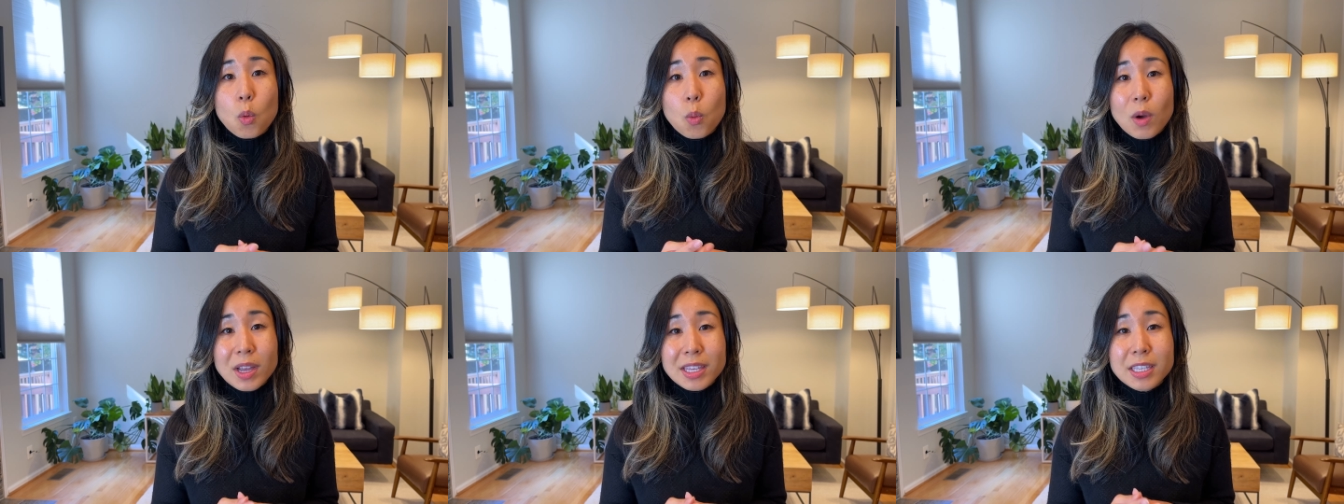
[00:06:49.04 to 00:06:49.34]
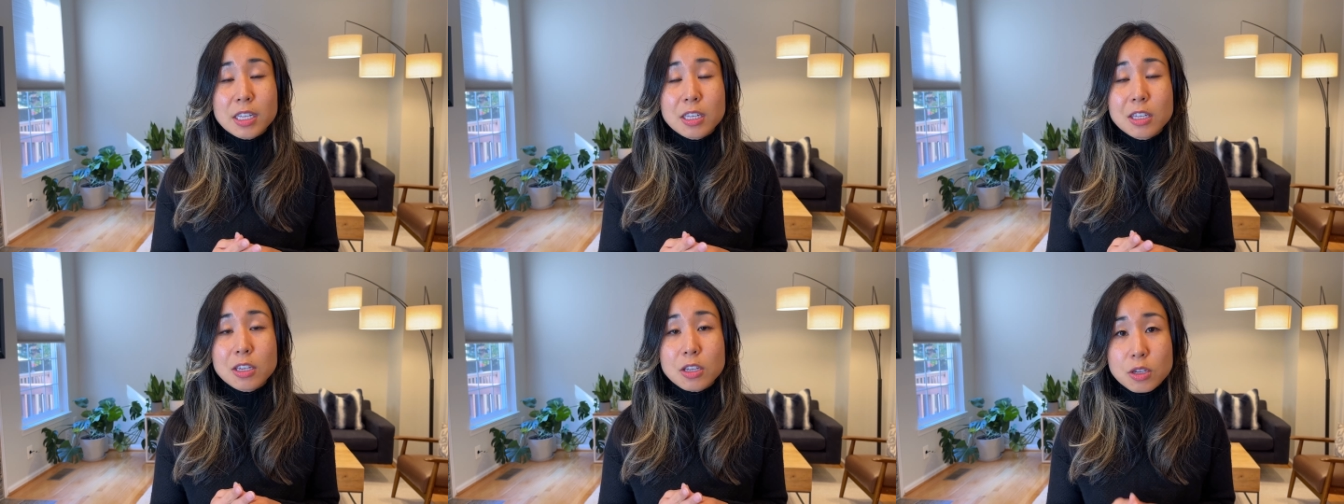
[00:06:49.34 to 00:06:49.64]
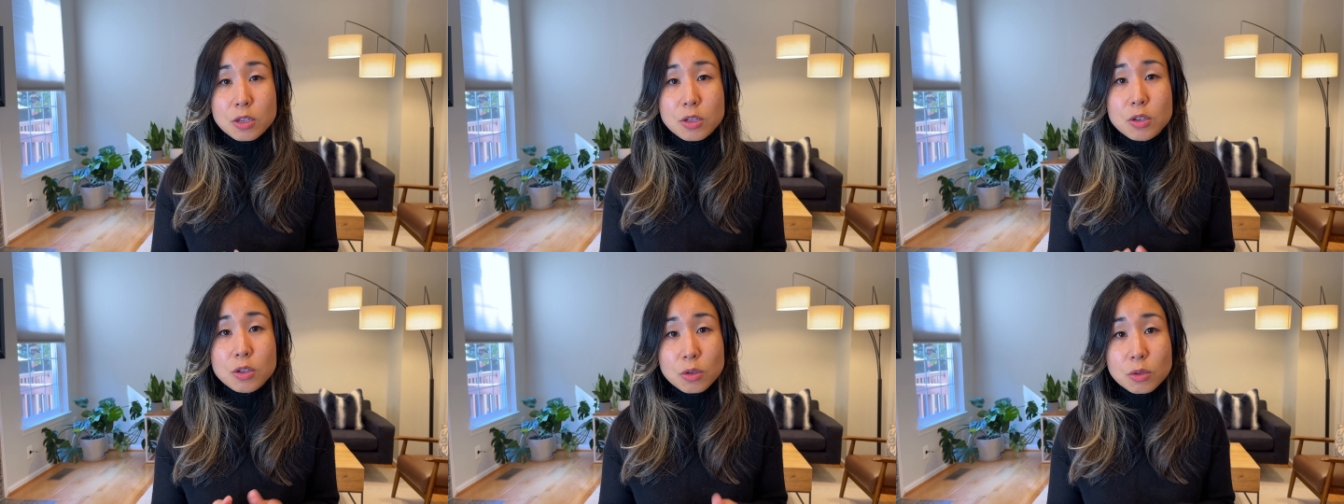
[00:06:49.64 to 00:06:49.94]
What did
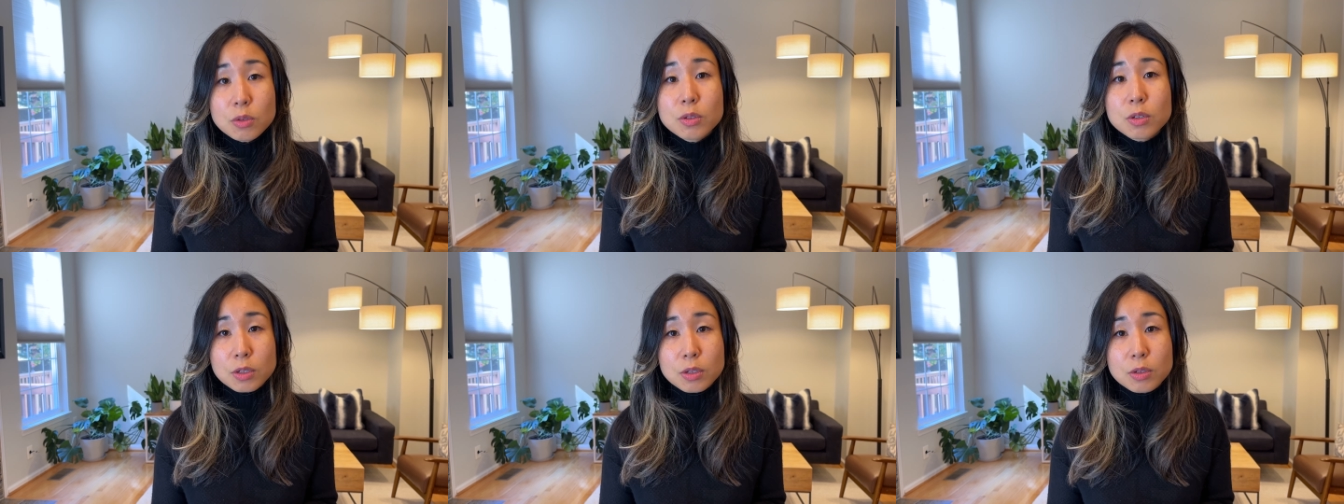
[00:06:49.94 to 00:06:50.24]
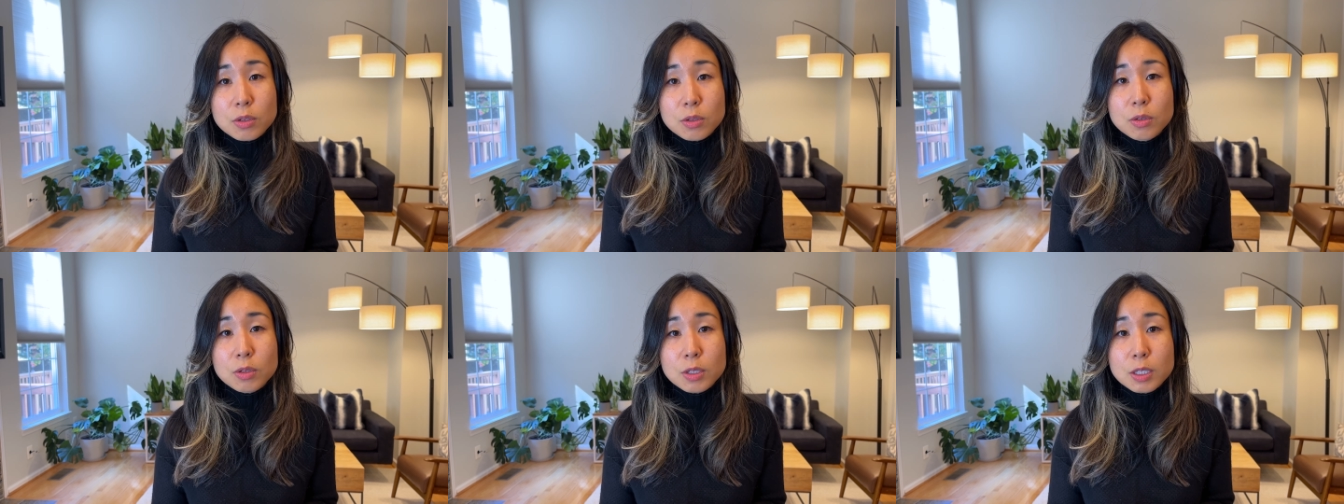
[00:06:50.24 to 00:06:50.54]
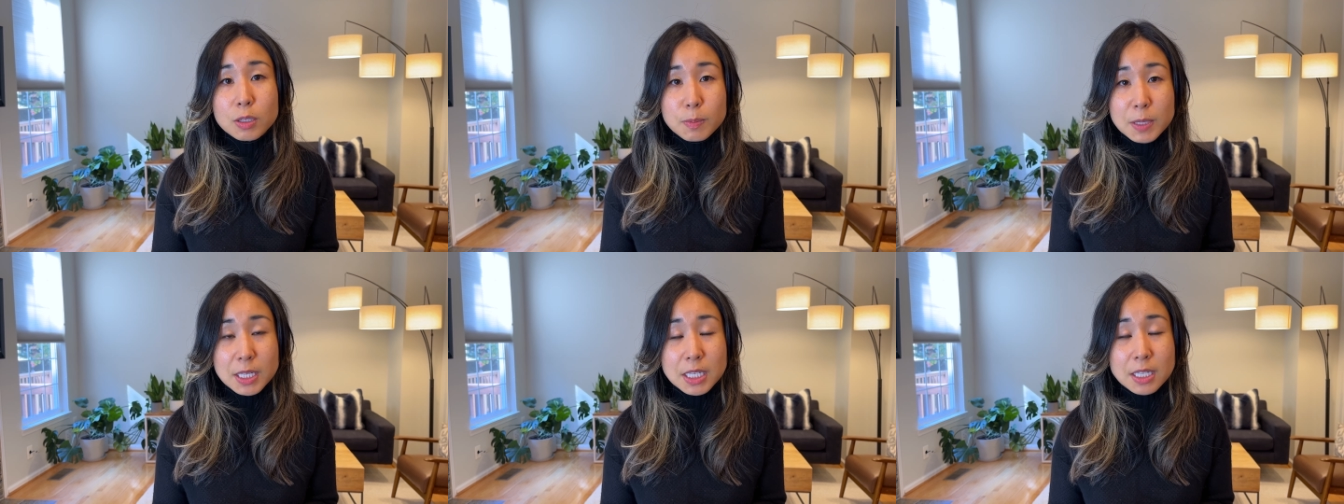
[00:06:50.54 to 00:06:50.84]
you do
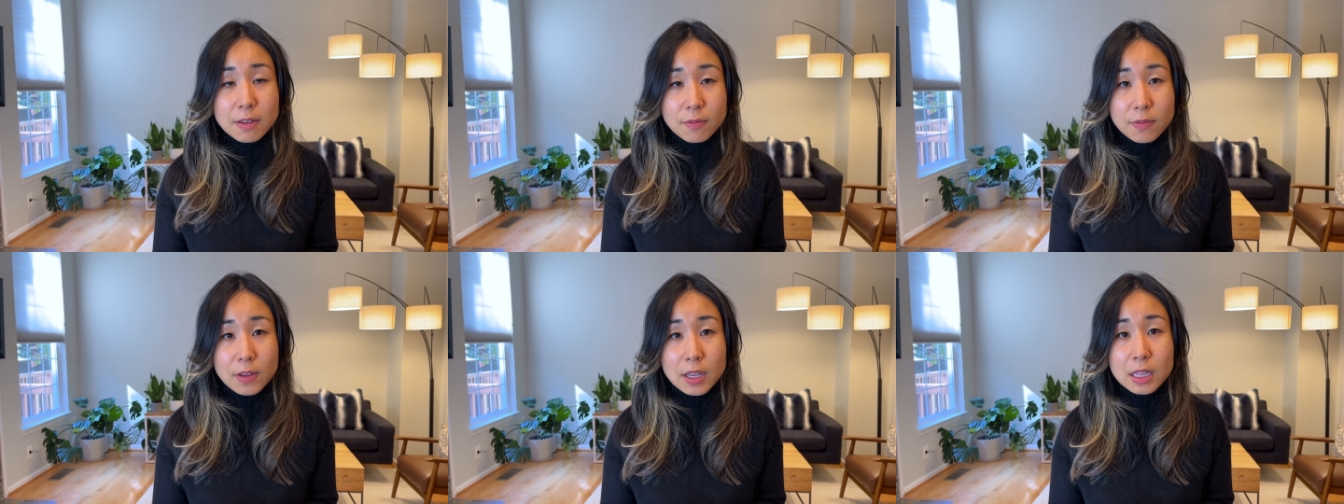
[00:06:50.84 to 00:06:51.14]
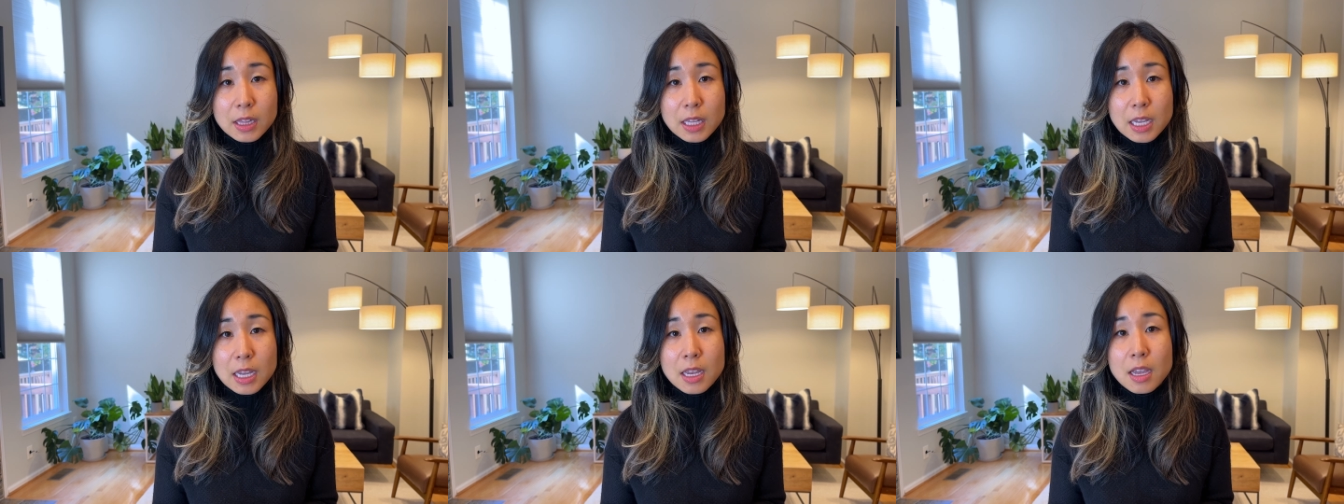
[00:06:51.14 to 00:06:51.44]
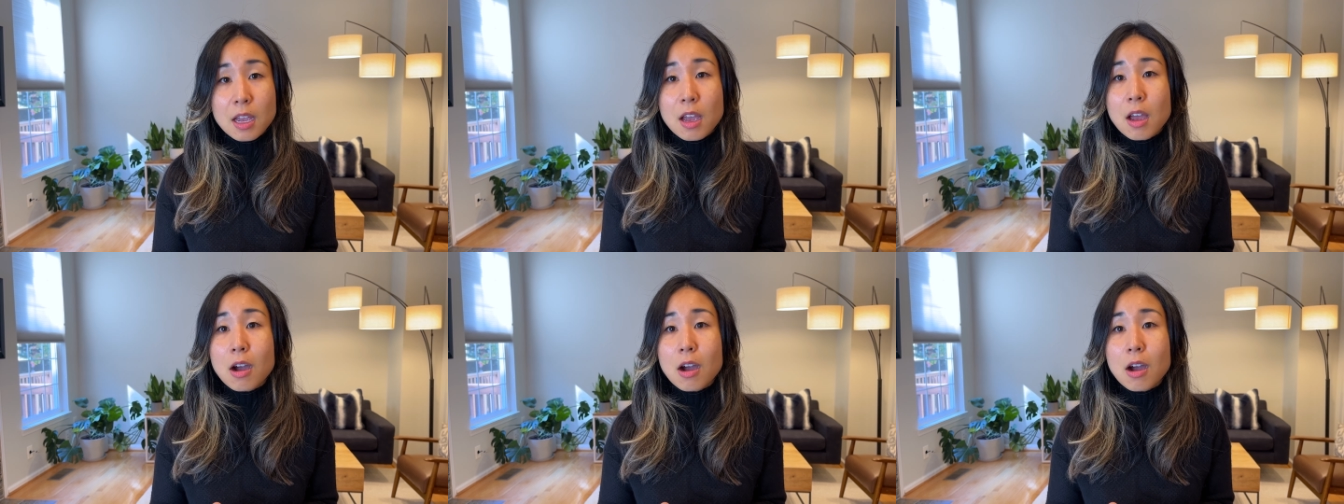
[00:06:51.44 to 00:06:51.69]
specifically?